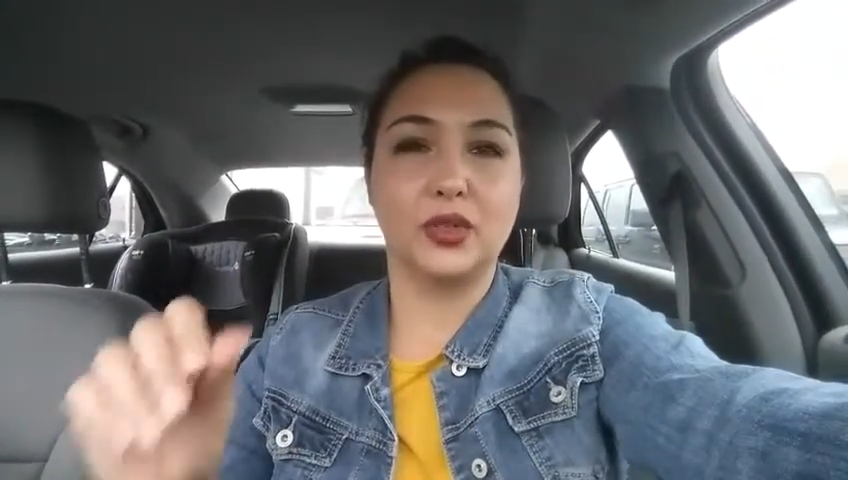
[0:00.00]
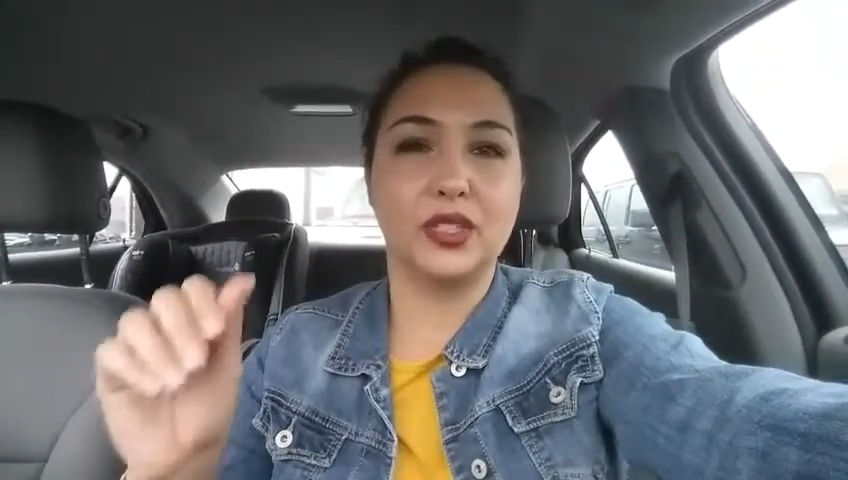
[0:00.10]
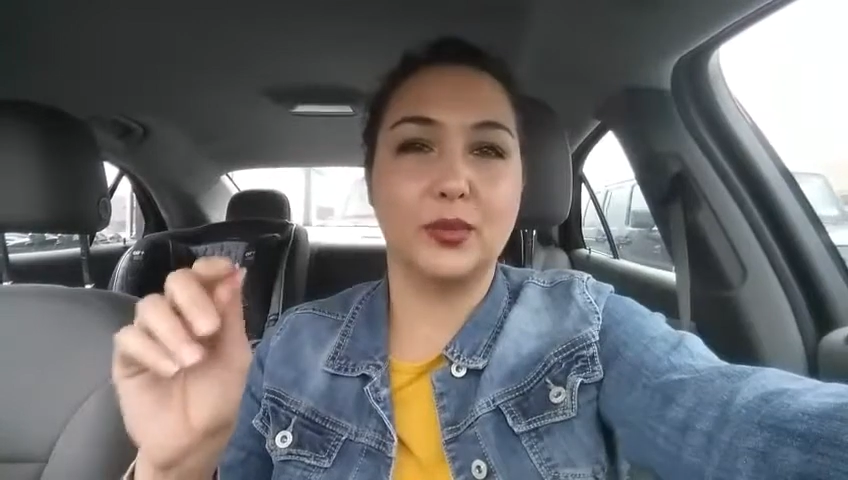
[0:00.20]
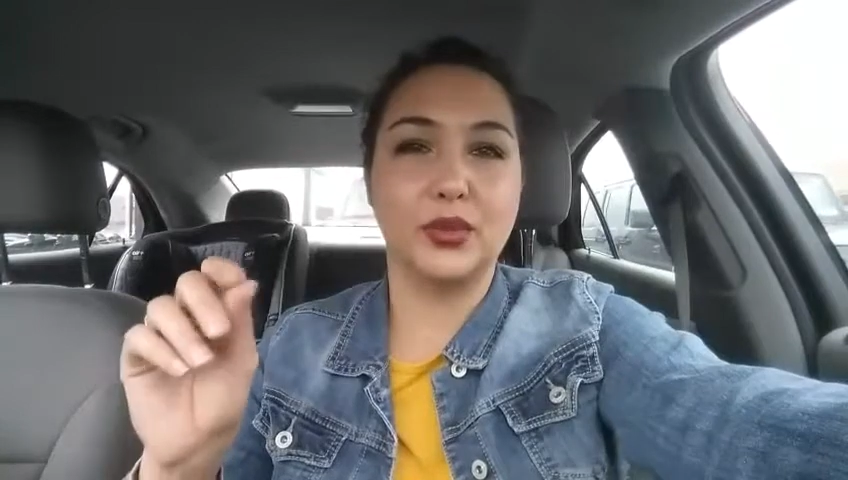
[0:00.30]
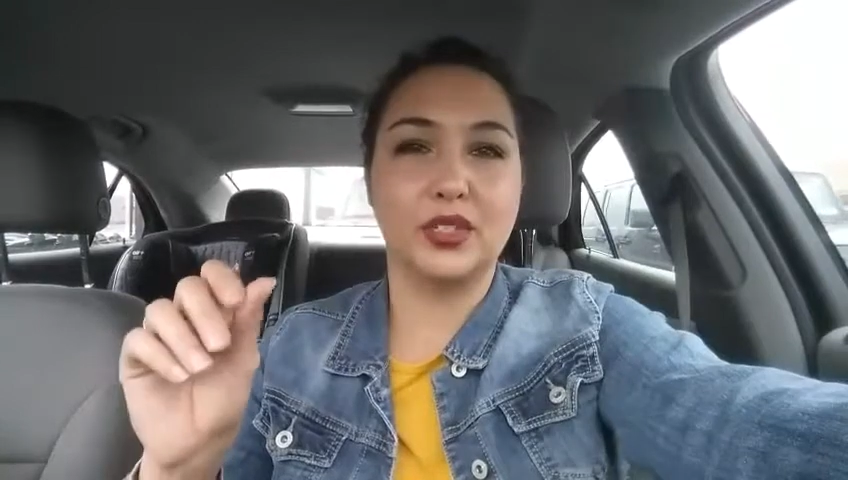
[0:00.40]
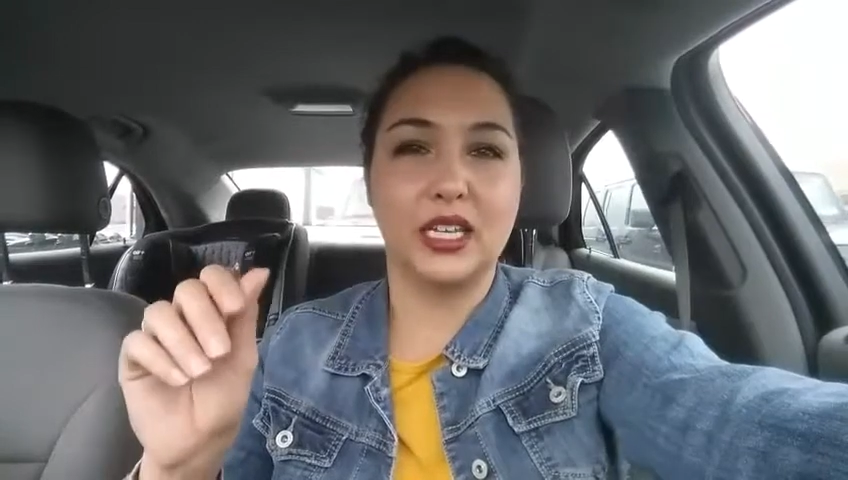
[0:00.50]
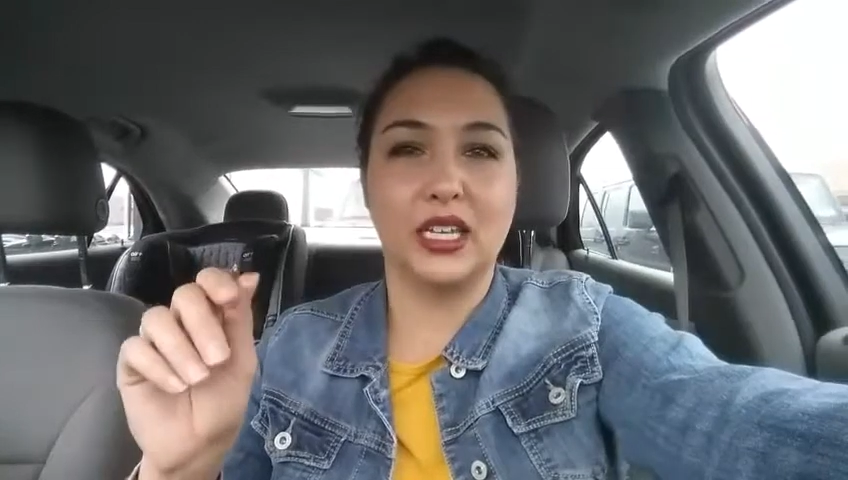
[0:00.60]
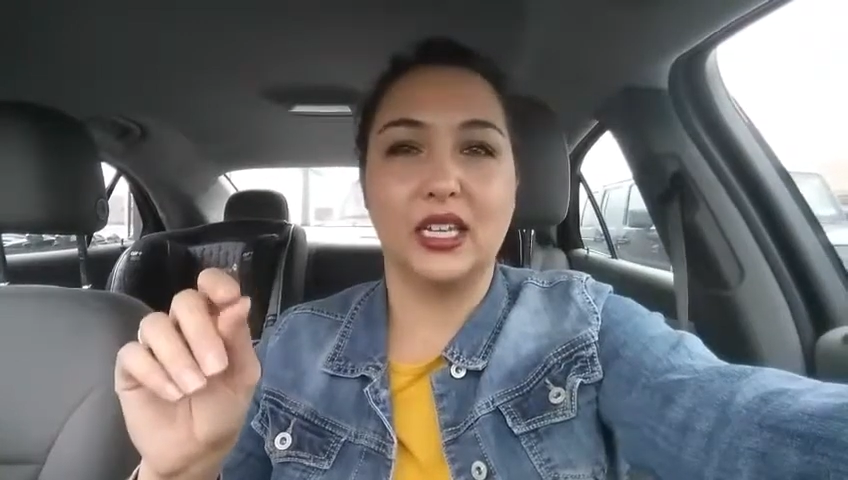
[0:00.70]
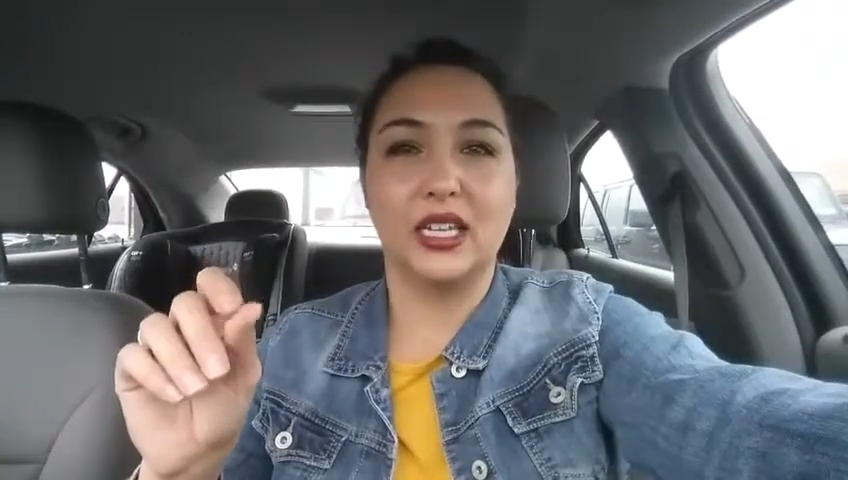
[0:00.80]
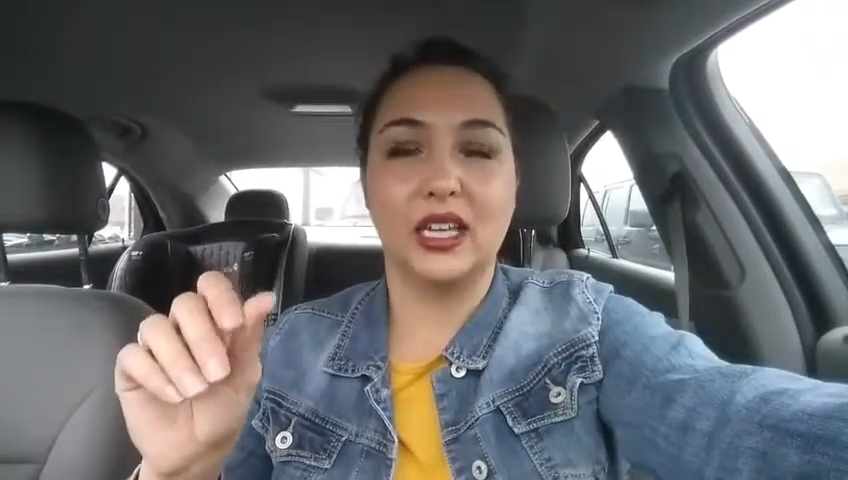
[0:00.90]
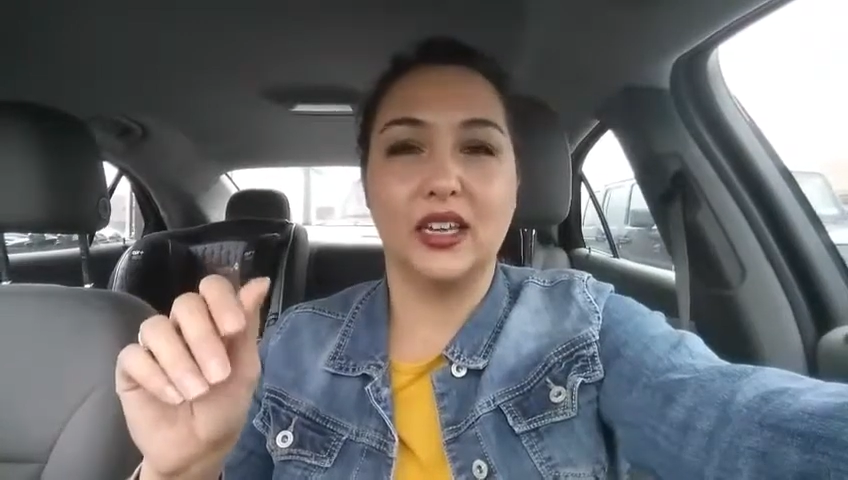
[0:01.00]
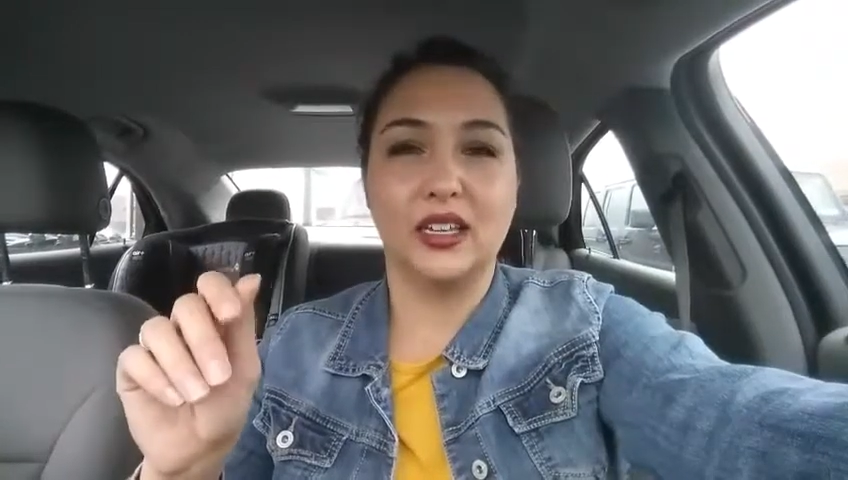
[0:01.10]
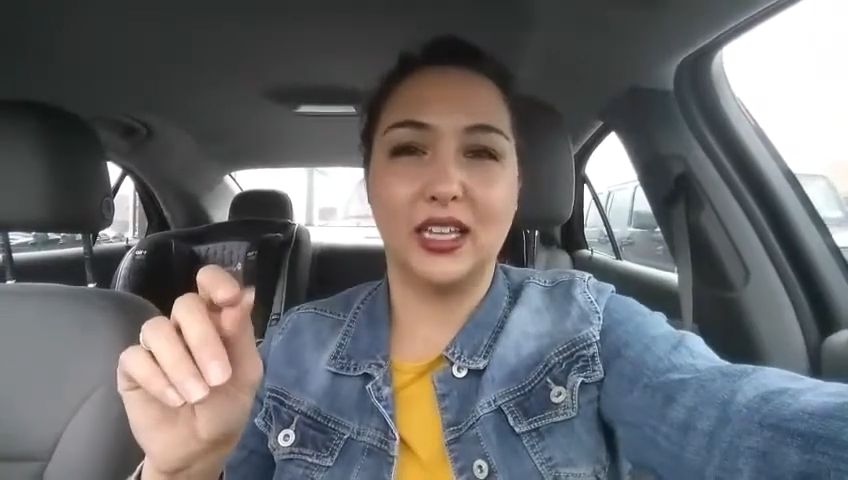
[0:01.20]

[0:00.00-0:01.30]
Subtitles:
resembles like a